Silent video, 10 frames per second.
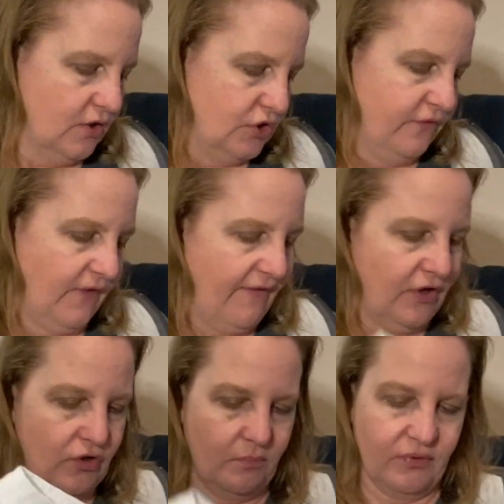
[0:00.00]
do
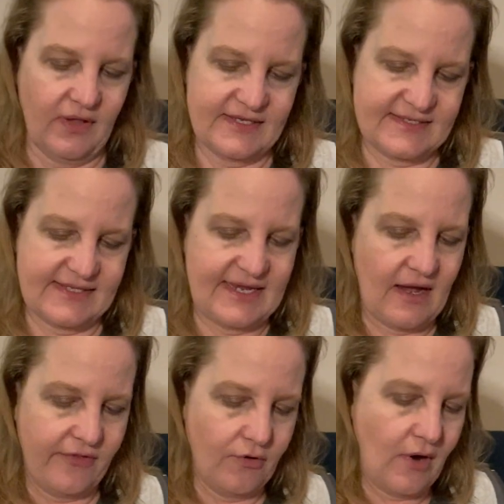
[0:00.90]
500 plus the
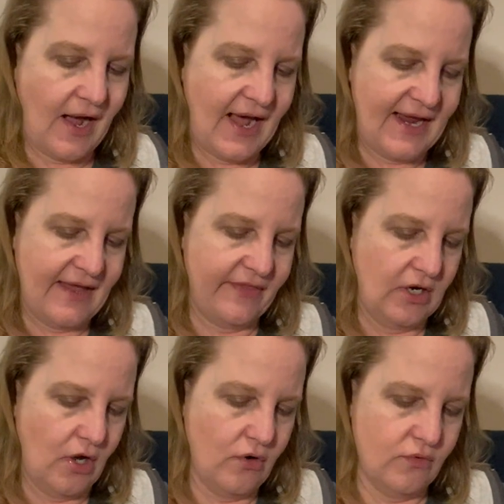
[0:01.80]
other eye and the
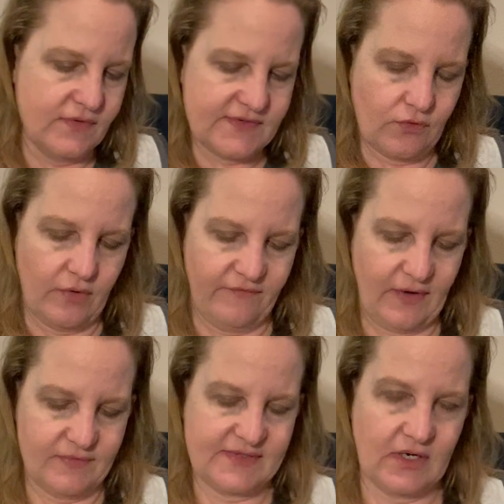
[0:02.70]
nose, or if I
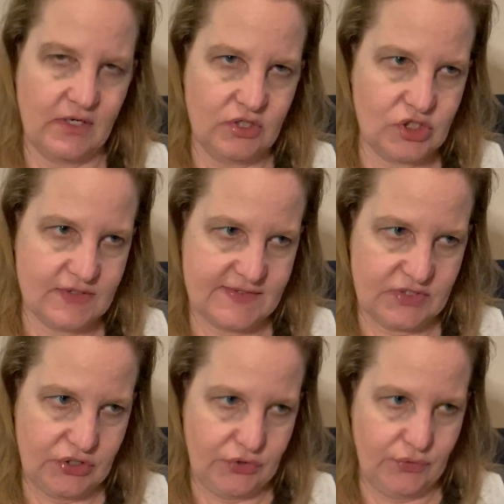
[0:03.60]
was gonna just
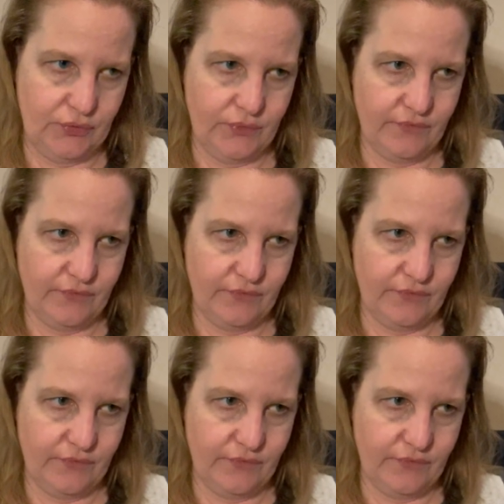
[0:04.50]
do